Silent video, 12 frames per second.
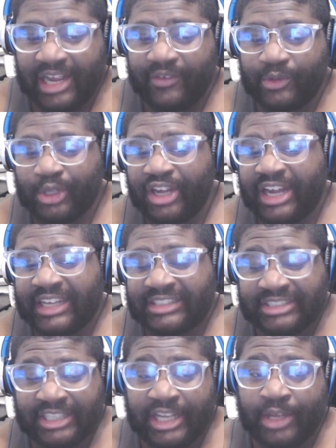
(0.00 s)
never thought
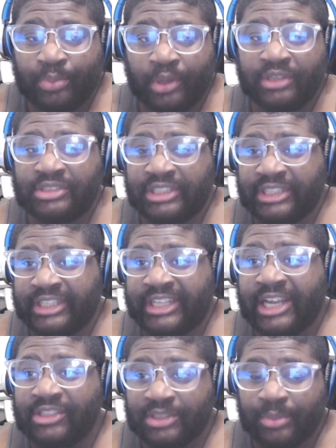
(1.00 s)
I'd see a person
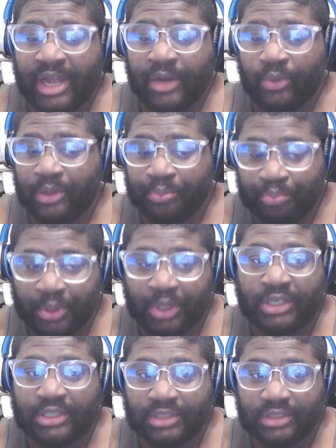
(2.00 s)
kill somebody with a book